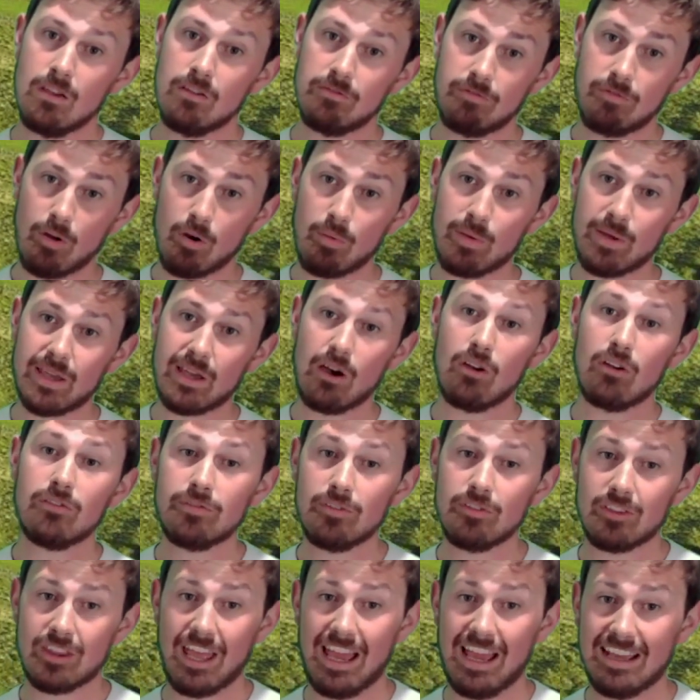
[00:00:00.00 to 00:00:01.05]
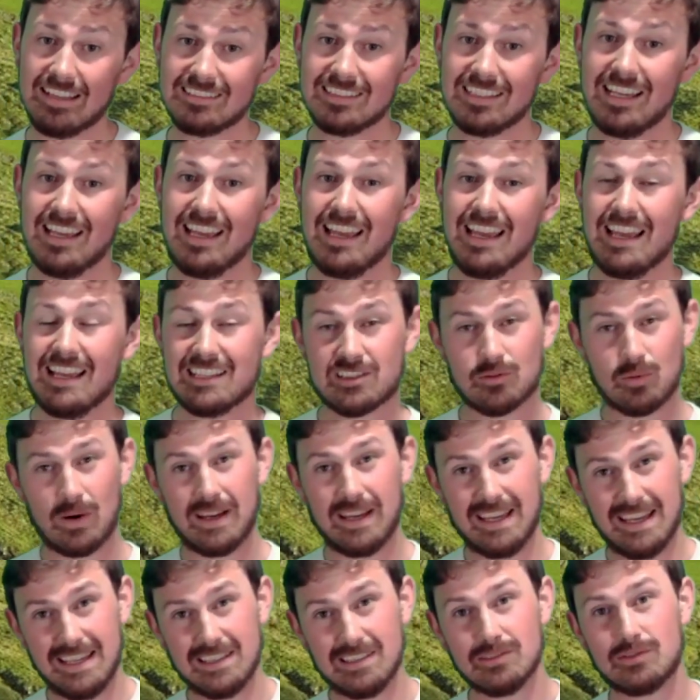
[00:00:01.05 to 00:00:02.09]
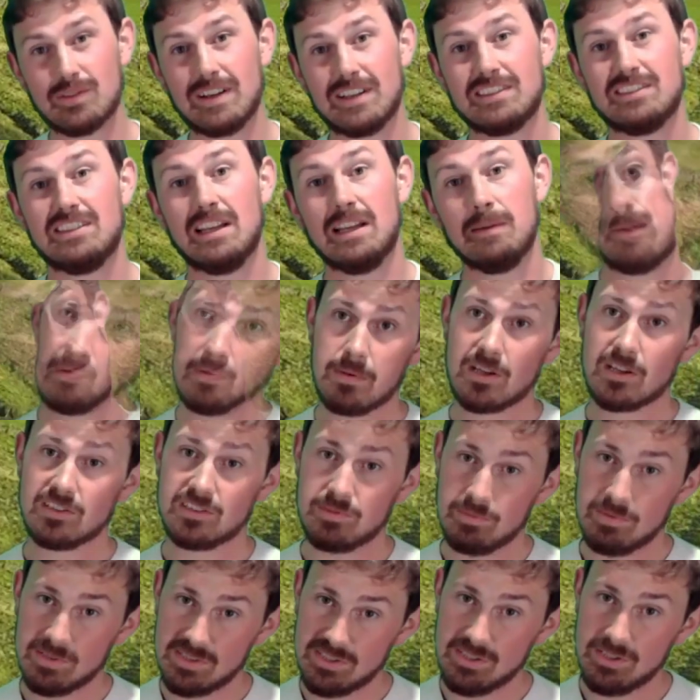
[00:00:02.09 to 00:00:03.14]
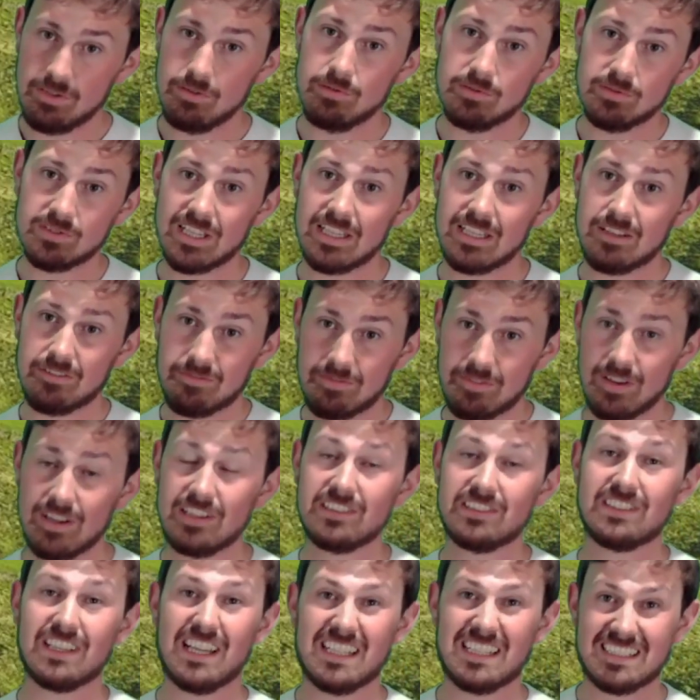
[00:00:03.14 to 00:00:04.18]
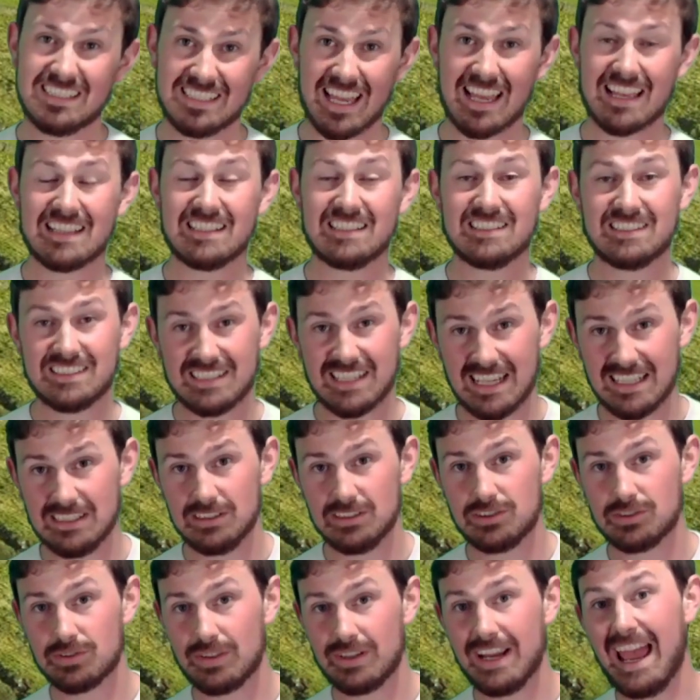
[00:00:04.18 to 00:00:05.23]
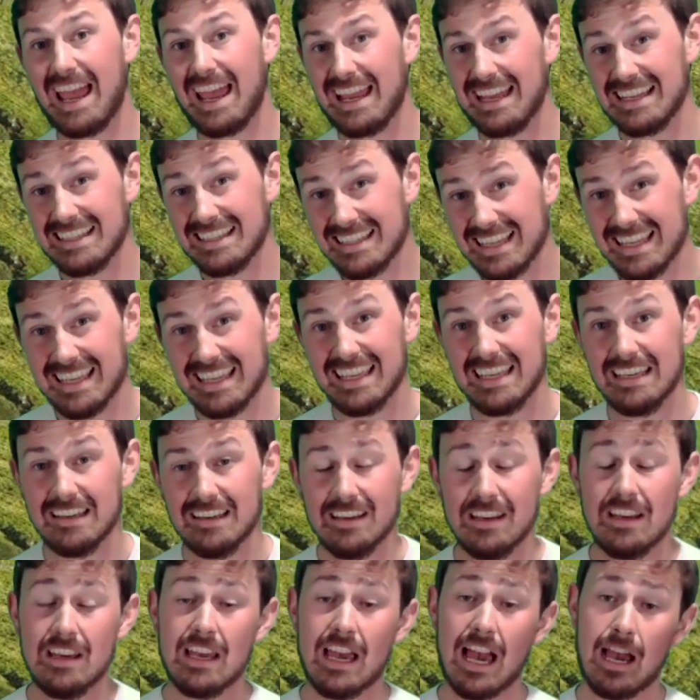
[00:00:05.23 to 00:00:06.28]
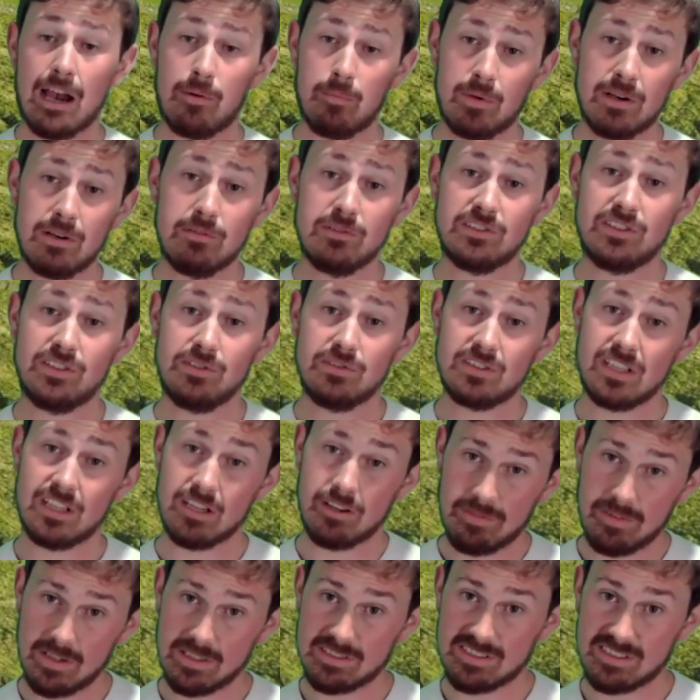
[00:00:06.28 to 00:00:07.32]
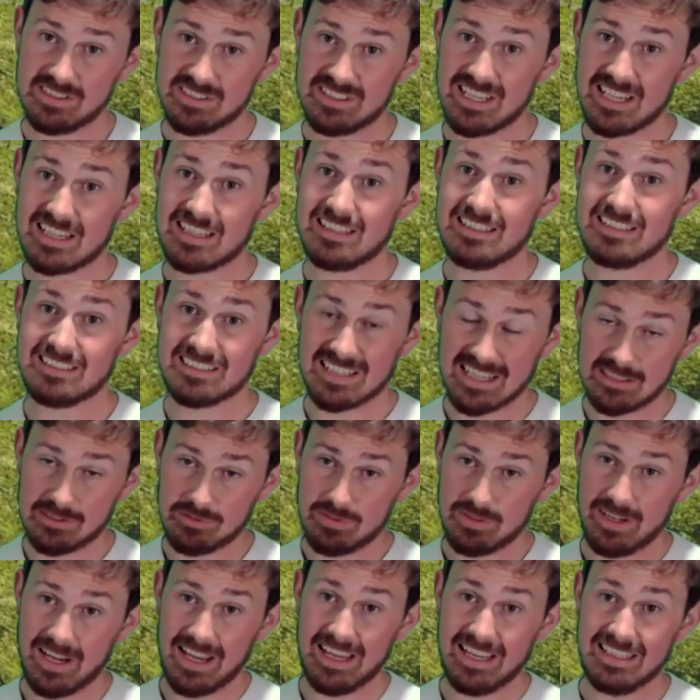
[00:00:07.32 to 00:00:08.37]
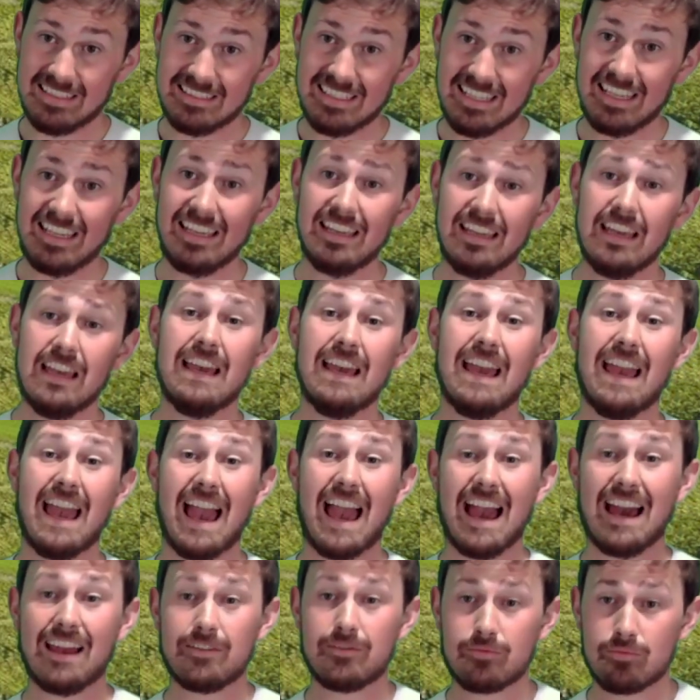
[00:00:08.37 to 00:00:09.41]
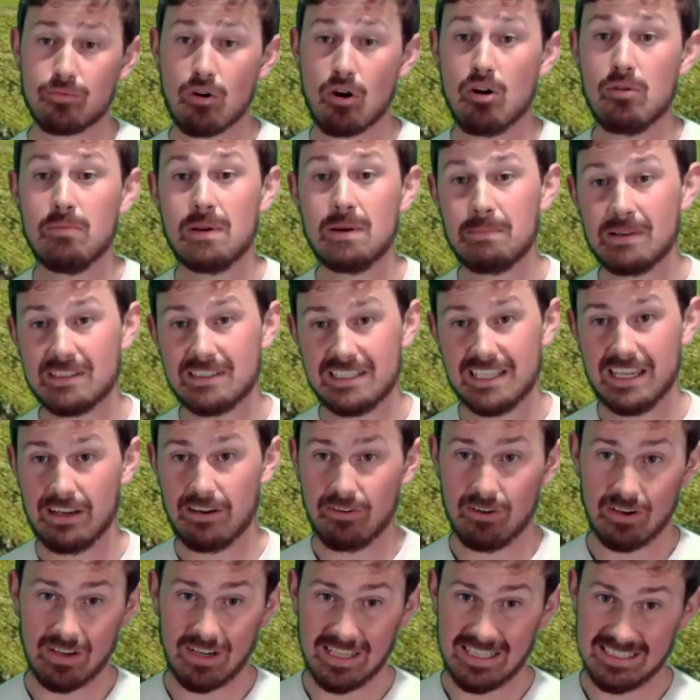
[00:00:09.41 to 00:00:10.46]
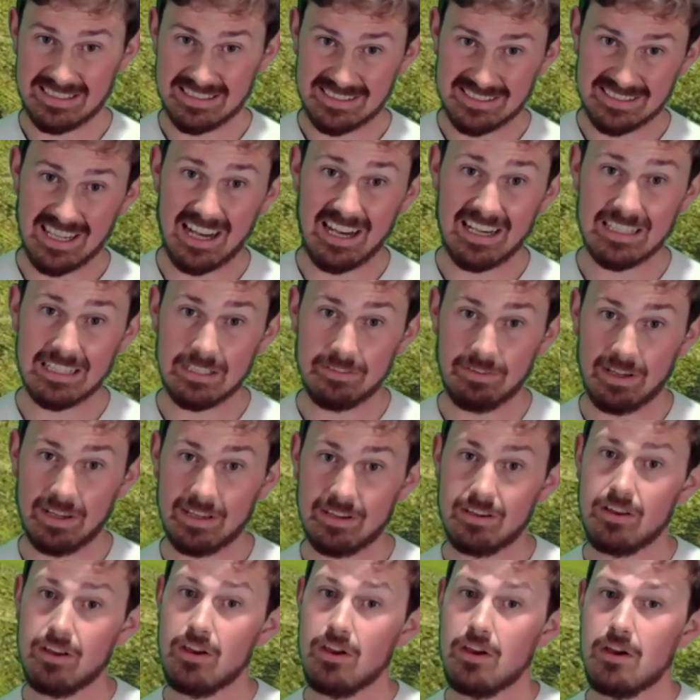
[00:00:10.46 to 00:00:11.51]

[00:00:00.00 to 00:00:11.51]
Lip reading: Following on from that, it's quite interesting because it was used in the 1st and 2nd century AD. And when it was used in the 1st and 2nd century AD, it had Roman material inside of it.